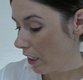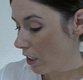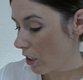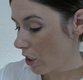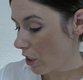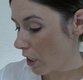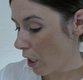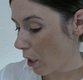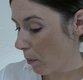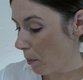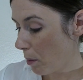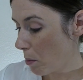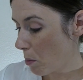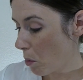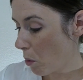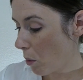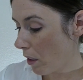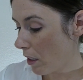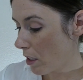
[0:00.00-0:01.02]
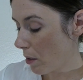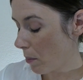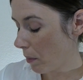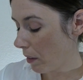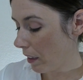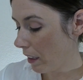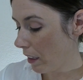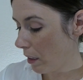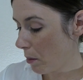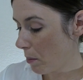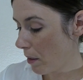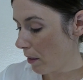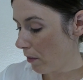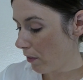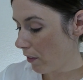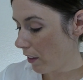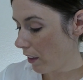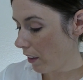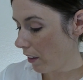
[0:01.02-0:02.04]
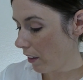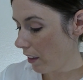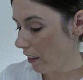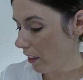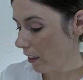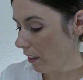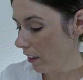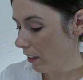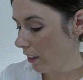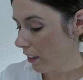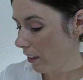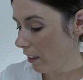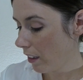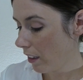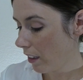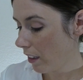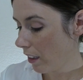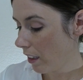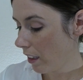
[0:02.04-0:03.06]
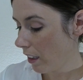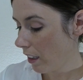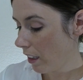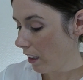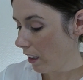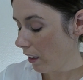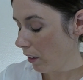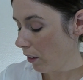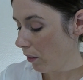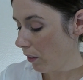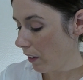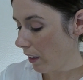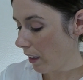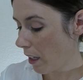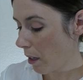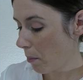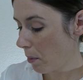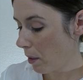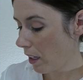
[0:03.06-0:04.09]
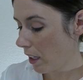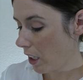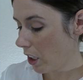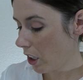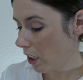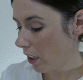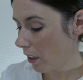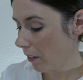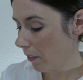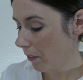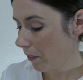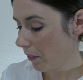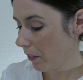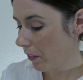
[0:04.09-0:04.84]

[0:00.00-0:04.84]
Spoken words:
Just help you point them a little bit further. You feel that pressure?